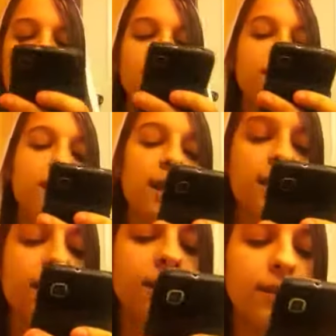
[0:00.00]
Is he
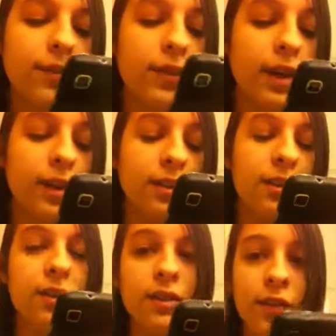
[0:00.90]
get the
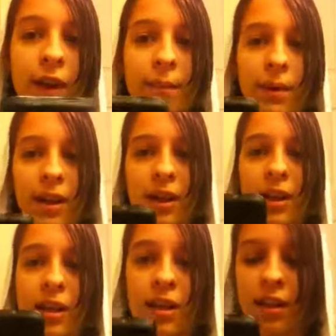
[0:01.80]
youngest in the
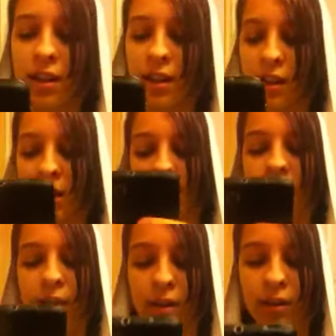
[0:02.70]
family?
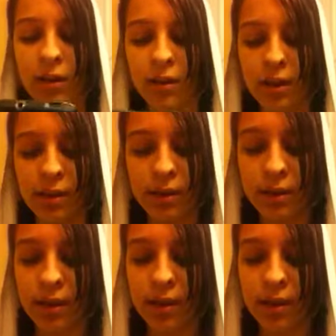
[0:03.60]
Don't know.